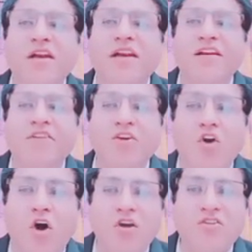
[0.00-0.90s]
living
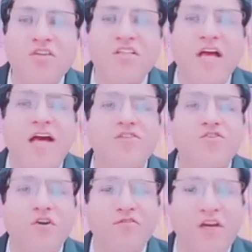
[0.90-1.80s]
cost is
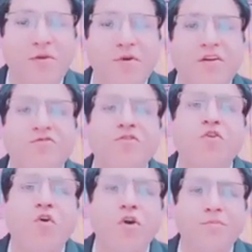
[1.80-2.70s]
also available for
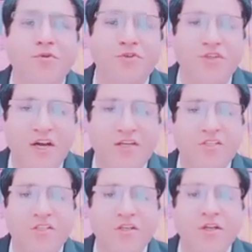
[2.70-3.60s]
all
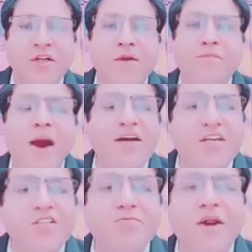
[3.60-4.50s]
projects.
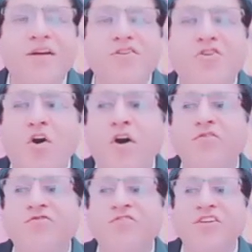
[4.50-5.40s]
Participants
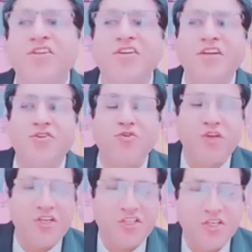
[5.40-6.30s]
on further
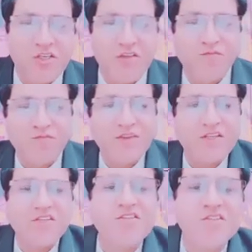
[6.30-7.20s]
education,
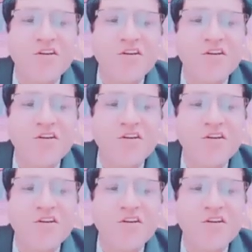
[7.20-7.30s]
this is the